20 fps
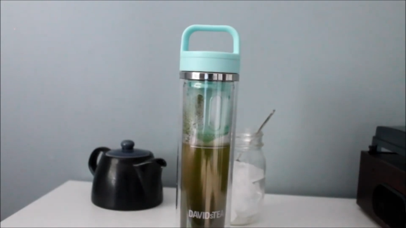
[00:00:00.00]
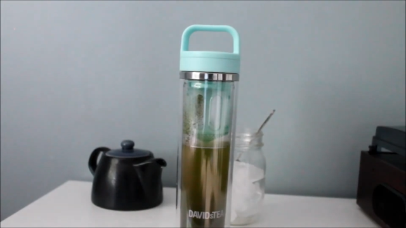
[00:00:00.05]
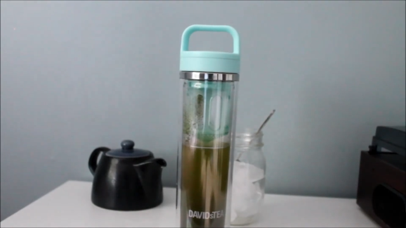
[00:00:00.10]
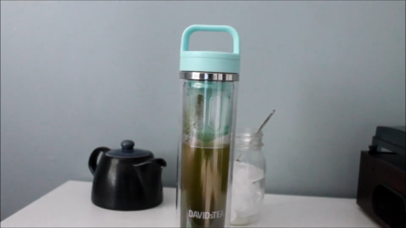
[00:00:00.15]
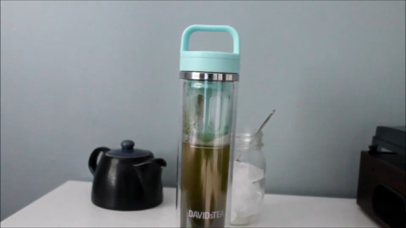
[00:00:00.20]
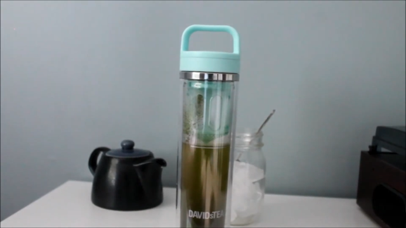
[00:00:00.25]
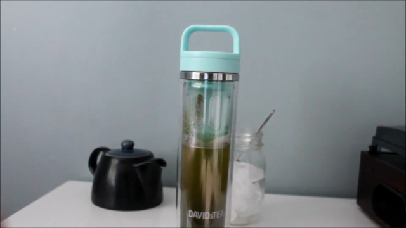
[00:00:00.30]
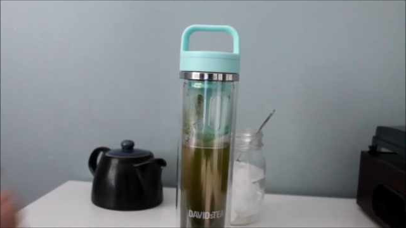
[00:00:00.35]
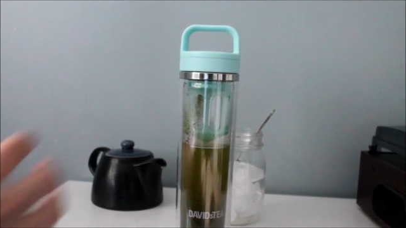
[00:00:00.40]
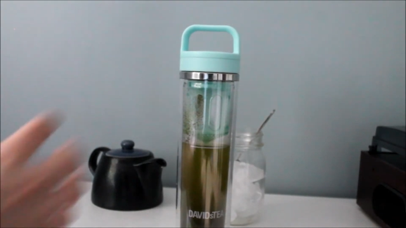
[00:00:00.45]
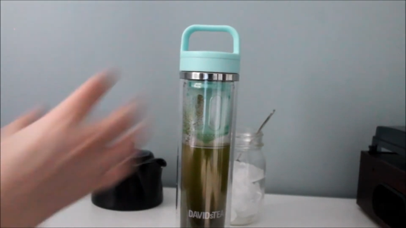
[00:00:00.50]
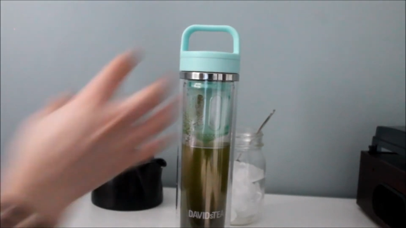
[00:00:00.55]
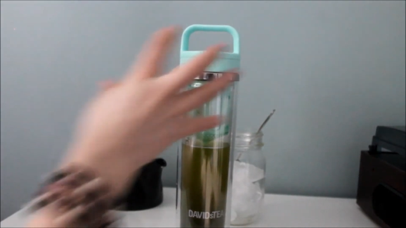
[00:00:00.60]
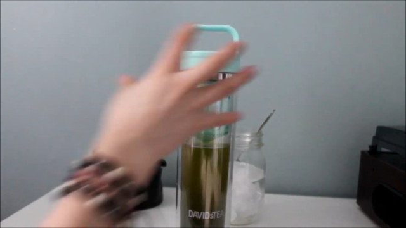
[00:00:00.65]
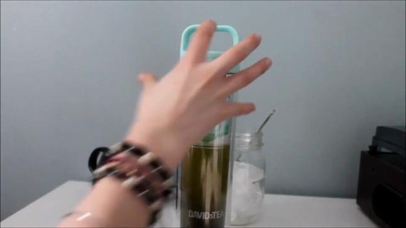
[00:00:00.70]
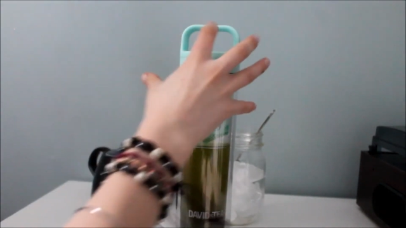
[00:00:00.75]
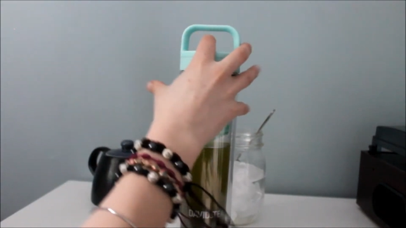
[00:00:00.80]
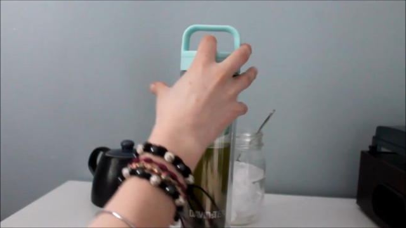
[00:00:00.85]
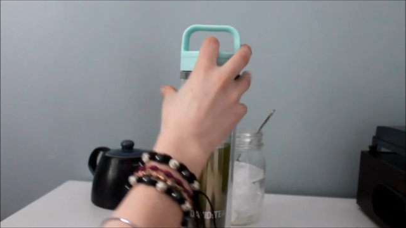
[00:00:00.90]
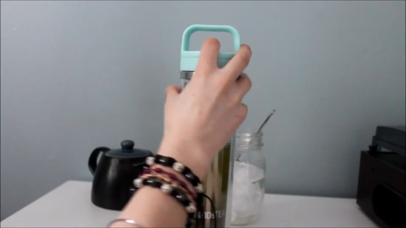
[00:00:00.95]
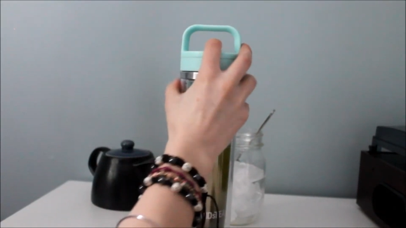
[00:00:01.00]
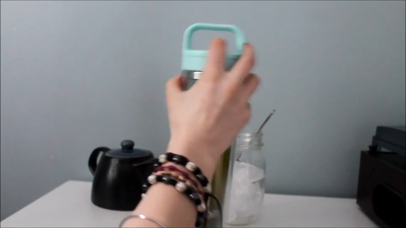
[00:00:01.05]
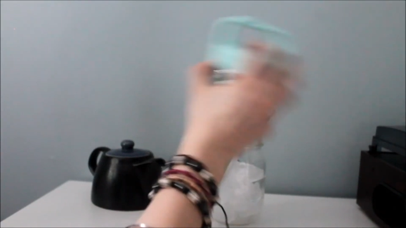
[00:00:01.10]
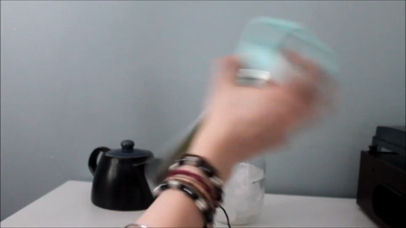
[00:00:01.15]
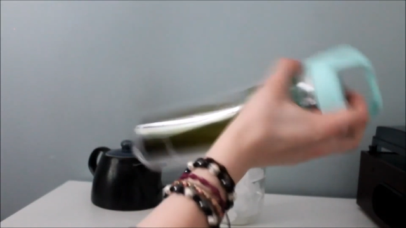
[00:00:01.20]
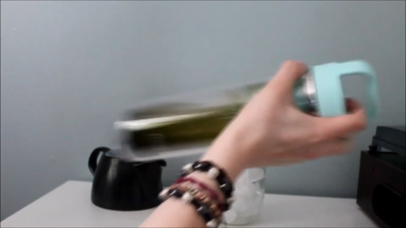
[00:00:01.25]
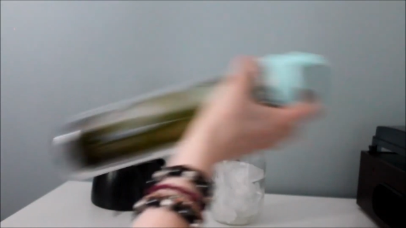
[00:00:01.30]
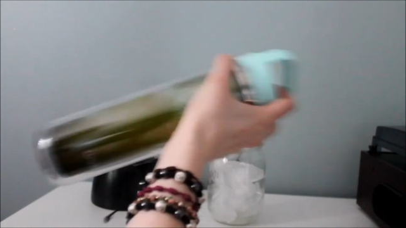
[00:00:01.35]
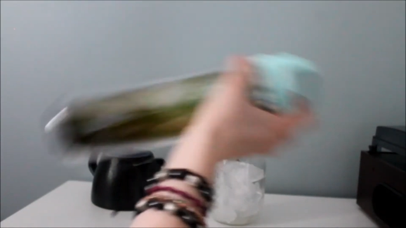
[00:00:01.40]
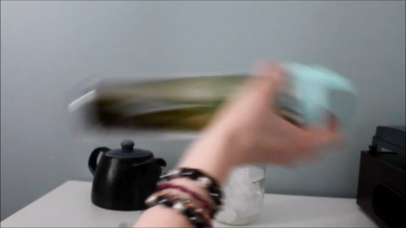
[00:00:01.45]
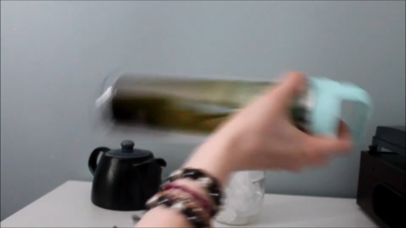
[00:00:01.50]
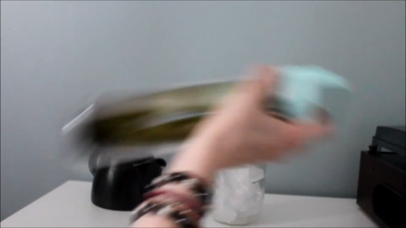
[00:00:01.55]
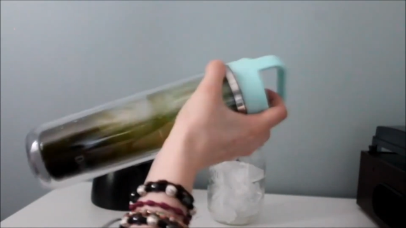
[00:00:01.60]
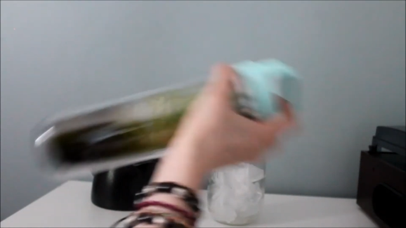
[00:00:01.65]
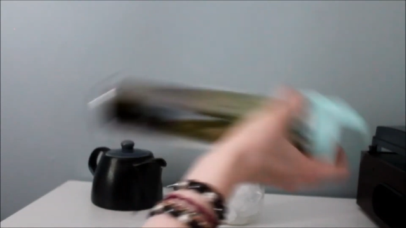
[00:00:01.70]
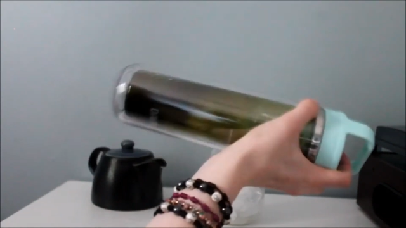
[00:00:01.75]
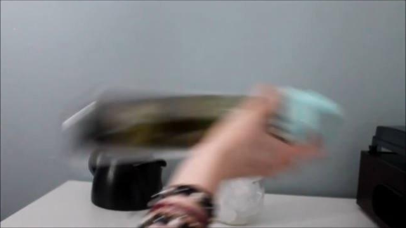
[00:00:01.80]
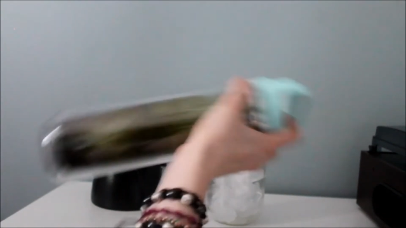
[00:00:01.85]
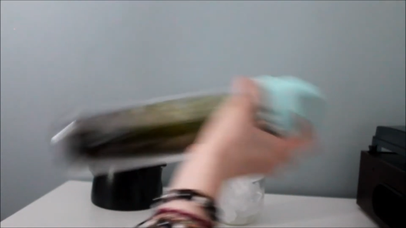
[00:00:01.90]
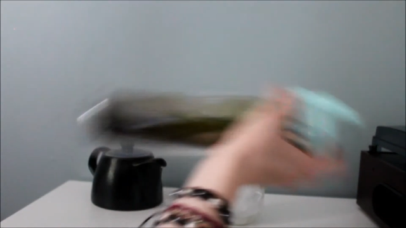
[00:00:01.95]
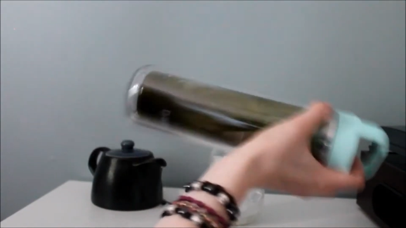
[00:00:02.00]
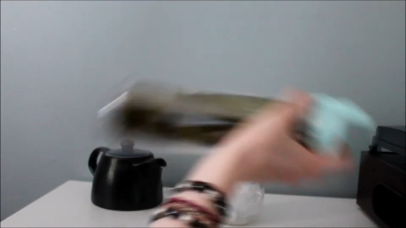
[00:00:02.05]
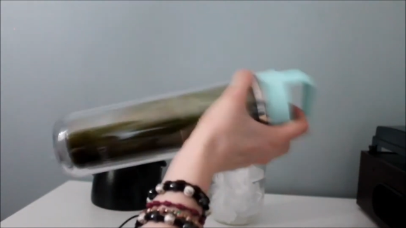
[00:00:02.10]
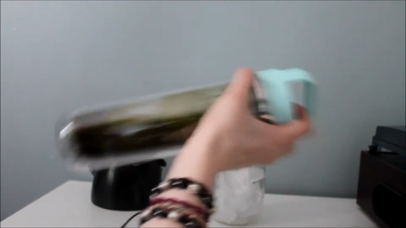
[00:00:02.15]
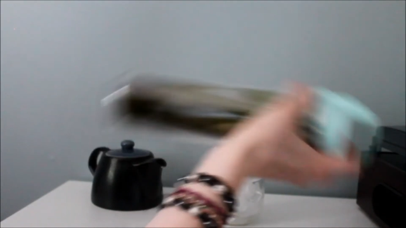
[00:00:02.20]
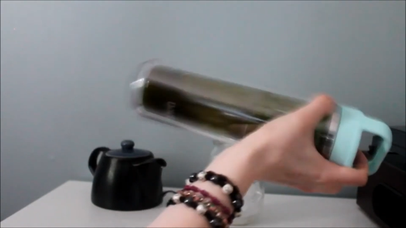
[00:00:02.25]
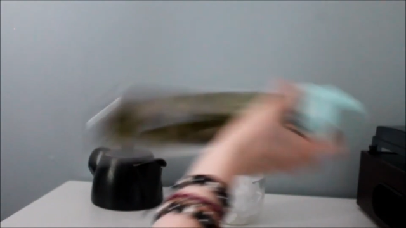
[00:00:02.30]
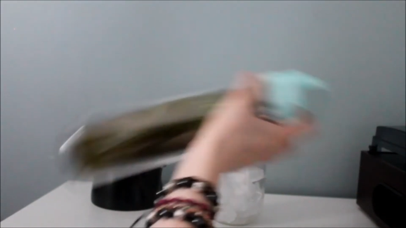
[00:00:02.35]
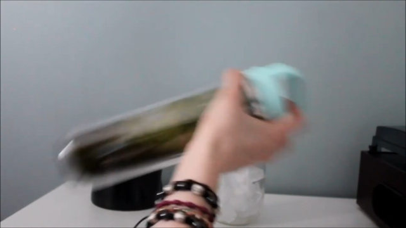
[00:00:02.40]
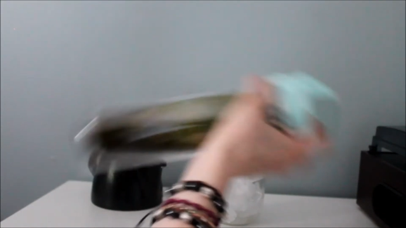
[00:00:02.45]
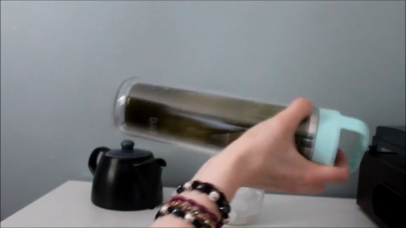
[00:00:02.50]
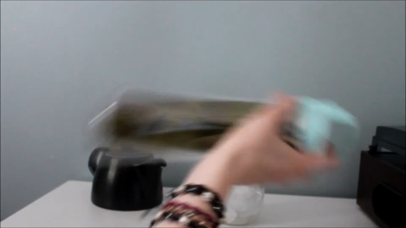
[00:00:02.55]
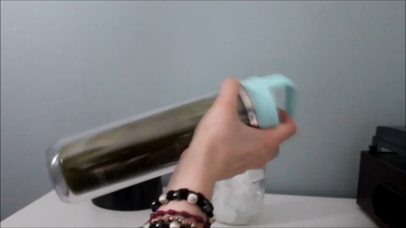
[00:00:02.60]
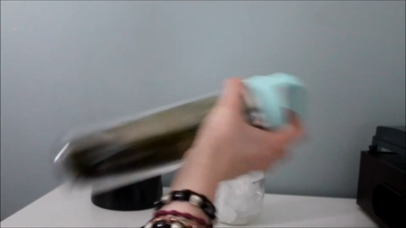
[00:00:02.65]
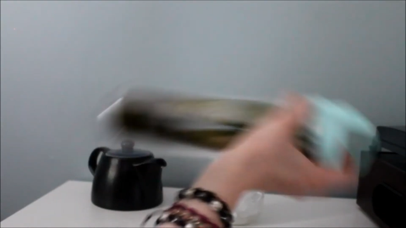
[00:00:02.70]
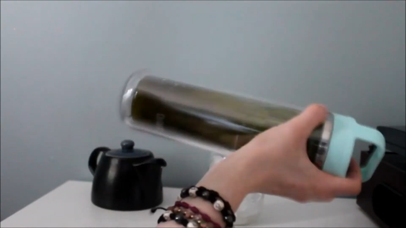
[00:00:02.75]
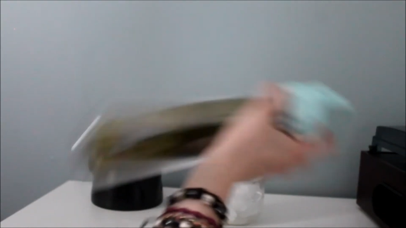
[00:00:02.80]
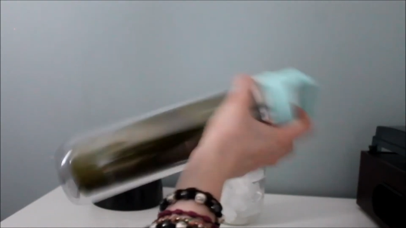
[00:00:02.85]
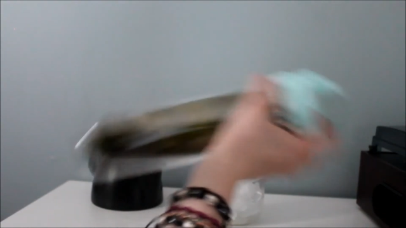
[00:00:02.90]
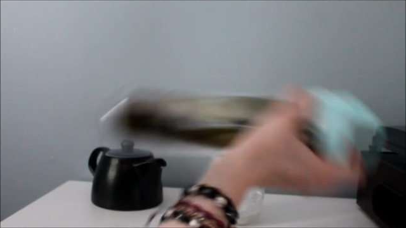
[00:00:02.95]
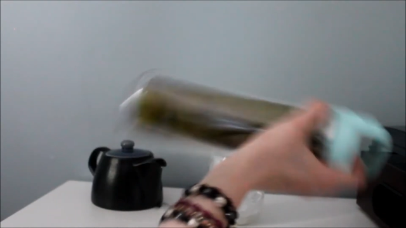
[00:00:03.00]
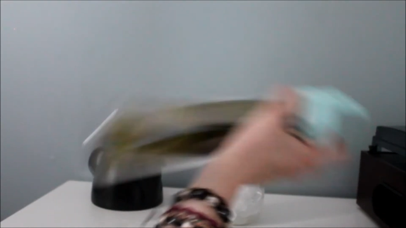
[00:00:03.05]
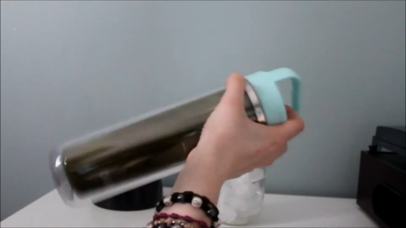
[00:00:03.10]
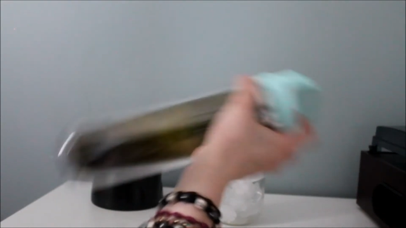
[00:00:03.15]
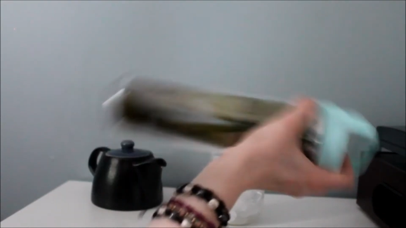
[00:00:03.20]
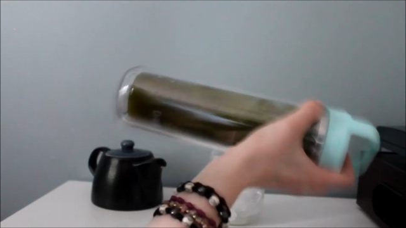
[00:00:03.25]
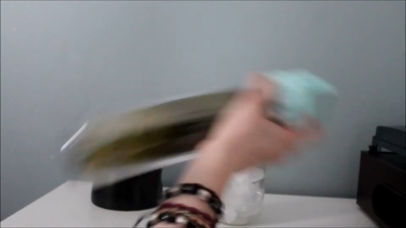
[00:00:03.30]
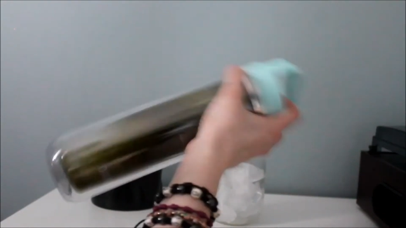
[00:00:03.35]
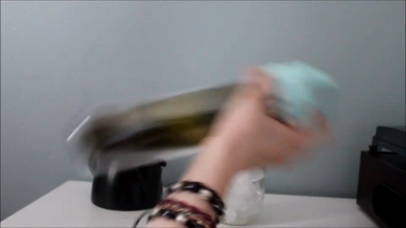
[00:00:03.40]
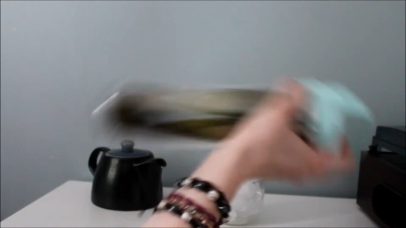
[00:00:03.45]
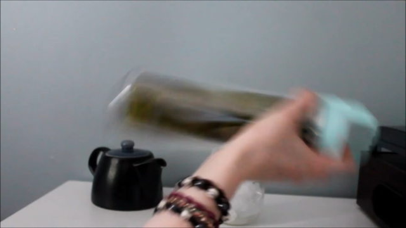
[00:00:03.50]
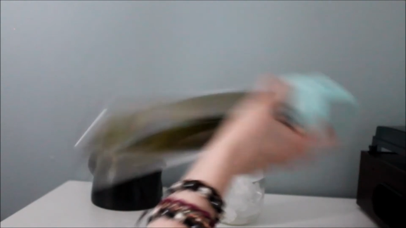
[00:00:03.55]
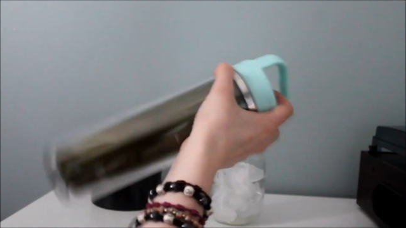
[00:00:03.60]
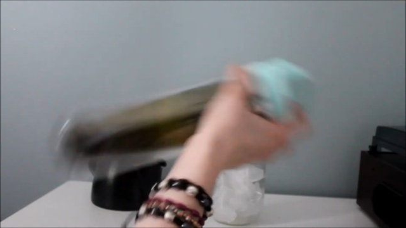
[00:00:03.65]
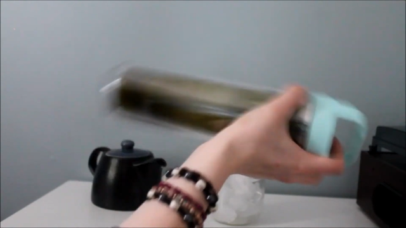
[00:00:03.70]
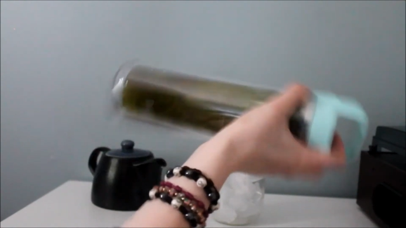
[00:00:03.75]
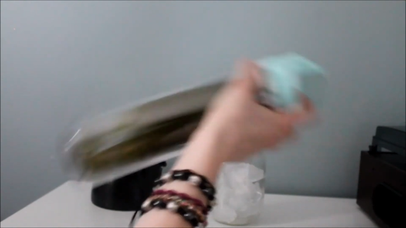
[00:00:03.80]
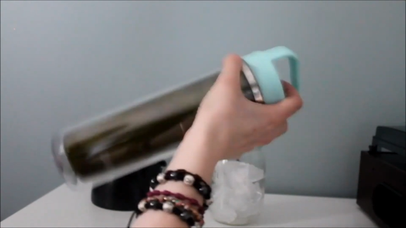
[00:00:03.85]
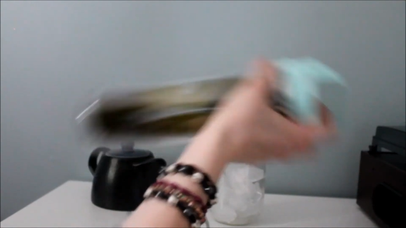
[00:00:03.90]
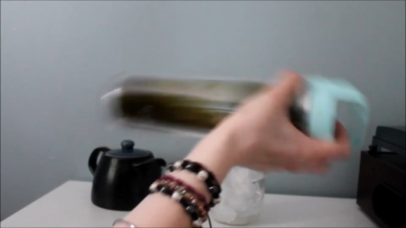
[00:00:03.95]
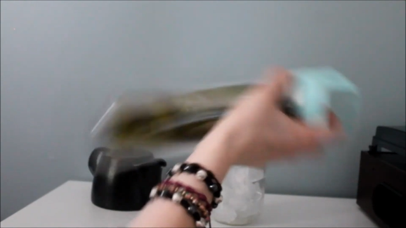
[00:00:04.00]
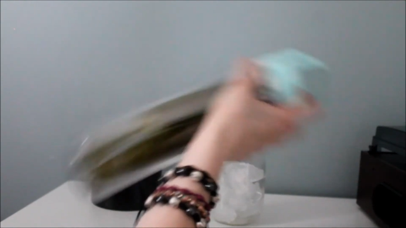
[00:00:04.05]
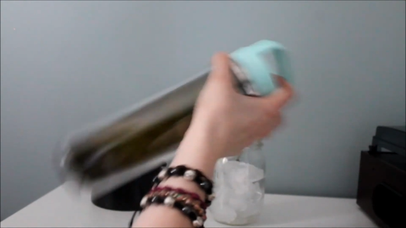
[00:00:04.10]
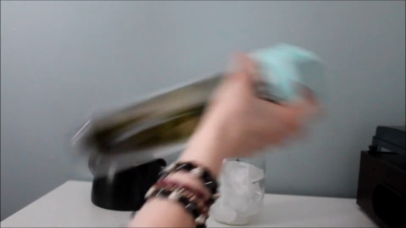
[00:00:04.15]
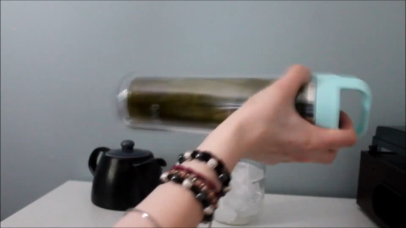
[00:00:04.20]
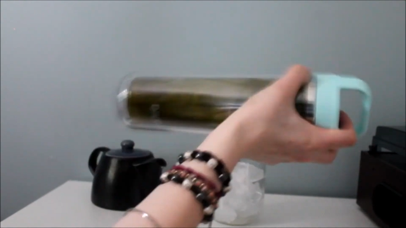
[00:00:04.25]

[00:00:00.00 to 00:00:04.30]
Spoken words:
Nobody's mouth can be seen.